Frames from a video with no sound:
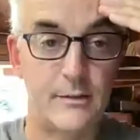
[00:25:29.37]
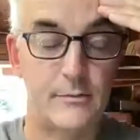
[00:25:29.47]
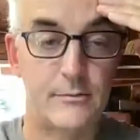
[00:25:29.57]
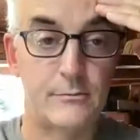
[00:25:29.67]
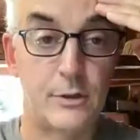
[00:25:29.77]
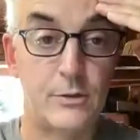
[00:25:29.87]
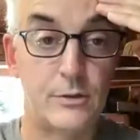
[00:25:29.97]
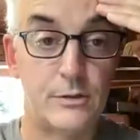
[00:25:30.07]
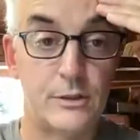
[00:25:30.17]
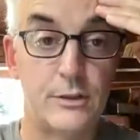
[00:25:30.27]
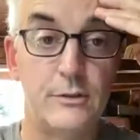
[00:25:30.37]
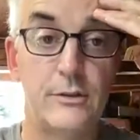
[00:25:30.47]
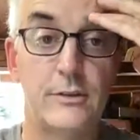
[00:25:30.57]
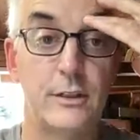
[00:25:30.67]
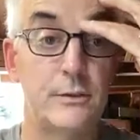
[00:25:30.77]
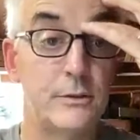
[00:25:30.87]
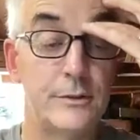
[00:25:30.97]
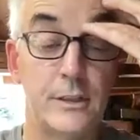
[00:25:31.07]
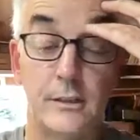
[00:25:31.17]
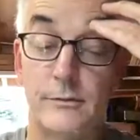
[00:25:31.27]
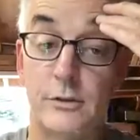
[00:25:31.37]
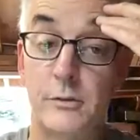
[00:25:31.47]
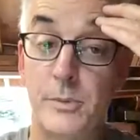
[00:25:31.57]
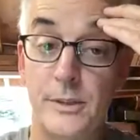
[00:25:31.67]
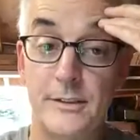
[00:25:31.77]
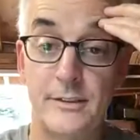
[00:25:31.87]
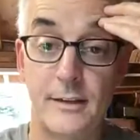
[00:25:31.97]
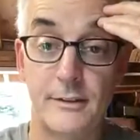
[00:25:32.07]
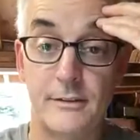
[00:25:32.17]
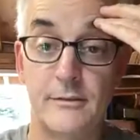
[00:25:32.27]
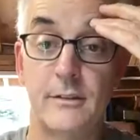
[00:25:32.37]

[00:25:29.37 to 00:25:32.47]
roll uses the equivalent of 2.7